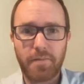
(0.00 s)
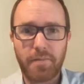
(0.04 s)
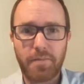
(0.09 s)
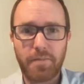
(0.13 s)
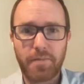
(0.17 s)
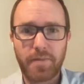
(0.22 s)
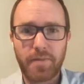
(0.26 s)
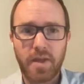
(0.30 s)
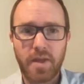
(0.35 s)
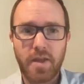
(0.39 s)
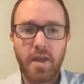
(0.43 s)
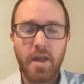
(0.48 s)
Okay.
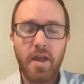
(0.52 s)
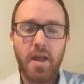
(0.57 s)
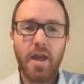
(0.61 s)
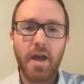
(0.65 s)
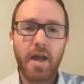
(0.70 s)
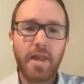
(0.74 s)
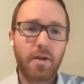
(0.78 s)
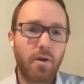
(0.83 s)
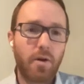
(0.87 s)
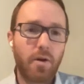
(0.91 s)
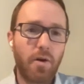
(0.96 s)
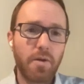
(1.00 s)
And
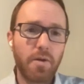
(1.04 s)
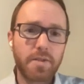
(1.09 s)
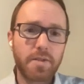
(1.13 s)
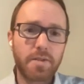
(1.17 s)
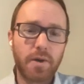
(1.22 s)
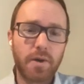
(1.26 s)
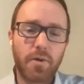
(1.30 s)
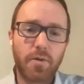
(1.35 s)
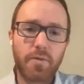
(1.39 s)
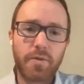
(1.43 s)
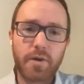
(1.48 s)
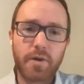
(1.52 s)
then
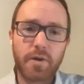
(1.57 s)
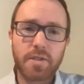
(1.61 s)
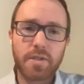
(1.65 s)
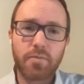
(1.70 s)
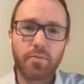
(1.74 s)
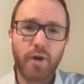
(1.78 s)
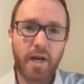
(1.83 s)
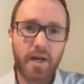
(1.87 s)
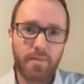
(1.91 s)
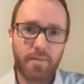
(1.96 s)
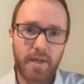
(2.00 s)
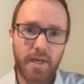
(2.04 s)
also there's
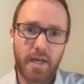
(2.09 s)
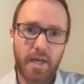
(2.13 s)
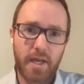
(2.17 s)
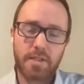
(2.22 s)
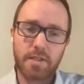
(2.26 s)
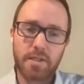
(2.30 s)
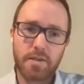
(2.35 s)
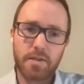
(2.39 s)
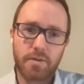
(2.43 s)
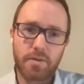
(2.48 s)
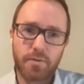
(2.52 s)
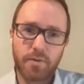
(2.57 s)
some
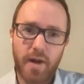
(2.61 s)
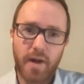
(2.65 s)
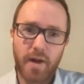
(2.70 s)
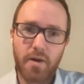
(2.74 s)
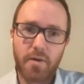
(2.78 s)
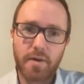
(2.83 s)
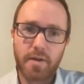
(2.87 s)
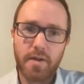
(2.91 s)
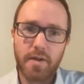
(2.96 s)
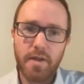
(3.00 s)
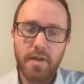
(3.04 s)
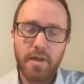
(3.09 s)
recommendations
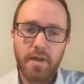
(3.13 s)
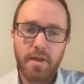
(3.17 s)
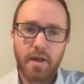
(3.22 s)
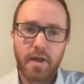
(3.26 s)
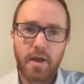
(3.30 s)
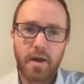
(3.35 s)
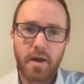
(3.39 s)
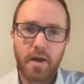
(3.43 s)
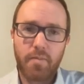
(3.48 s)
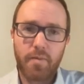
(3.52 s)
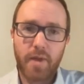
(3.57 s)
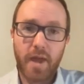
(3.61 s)
around
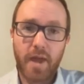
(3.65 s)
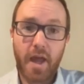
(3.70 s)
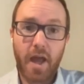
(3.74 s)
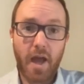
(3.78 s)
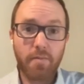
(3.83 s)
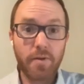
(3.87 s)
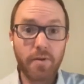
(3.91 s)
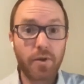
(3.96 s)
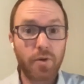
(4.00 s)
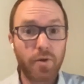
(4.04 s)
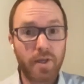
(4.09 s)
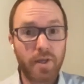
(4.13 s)

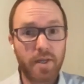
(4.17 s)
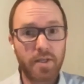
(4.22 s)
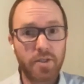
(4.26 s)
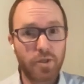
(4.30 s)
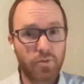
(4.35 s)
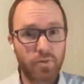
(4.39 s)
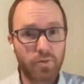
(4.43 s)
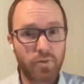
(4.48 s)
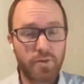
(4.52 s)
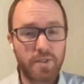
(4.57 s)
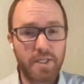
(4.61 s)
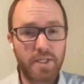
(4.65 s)
having your
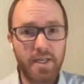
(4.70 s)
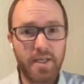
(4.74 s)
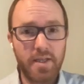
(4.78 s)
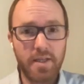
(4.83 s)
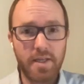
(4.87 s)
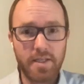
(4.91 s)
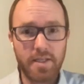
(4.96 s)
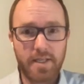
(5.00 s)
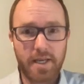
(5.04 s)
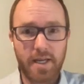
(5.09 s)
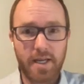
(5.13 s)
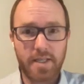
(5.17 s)
kid just
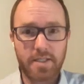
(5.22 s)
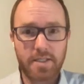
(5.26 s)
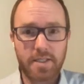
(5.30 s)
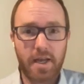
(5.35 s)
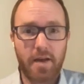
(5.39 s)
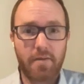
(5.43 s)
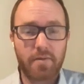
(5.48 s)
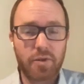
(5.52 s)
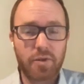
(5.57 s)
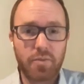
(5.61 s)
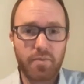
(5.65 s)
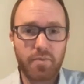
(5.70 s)
routinely
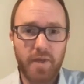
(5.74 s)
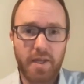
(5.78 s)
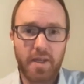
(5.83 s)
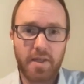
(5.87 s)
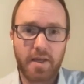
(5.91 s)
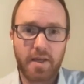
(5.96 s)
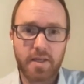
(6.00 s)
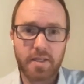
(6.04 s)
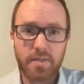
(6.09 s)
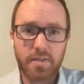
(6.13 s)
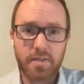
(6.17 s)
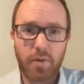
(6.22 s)
tested after
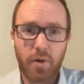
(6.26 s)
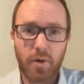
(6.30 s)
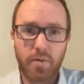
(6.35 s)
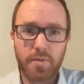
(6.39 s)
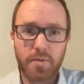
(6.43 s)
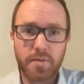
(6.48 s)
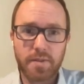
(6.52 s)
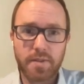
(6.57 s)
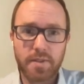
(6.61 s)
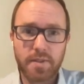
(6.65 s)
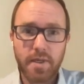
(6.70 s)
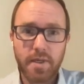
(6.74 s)
being
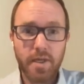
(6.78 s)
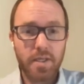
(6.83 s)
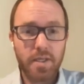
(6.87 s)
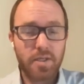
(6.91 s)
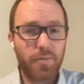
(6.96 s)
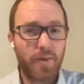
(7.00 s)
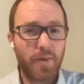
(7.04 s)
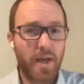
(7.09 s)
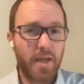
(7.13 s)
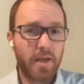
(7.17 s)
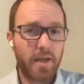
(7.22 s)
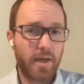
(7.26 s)
exposed,
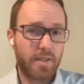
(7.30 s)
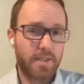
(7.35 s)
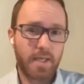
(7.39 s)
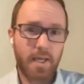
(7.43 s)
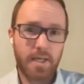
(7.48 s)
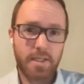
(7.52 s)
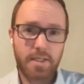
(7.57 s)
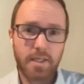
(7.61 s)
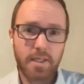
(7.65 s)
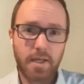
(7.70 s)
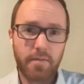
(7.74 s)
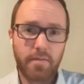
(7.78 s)
depending on
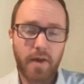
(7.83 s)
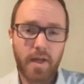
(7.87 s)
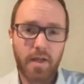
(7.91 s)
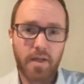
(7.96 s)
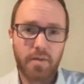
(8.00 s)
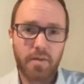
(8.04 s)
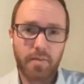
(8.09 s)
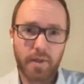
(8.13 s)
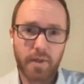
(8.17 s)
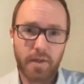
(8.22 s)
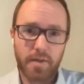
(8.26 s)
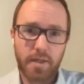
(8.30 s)
testing
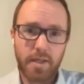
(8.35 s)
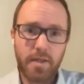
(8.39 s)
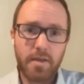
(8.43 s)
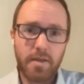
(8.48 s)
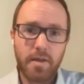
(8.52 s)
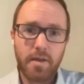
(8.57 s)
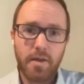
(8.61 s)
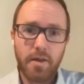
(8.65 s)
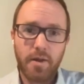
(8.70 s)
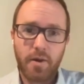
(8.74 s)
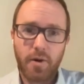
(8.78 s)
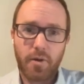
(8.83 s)

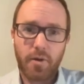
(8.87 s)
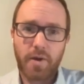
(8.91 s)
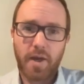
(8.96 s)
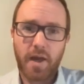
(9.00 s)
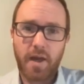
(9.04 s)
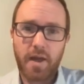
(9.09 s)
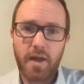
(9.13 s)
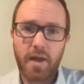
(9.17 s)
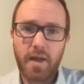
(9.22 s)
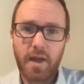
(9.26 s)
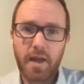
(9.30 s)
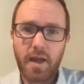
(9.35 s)
availability.
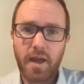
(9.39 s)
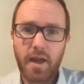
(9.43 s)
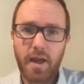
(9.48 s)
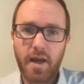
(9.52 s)
Okay.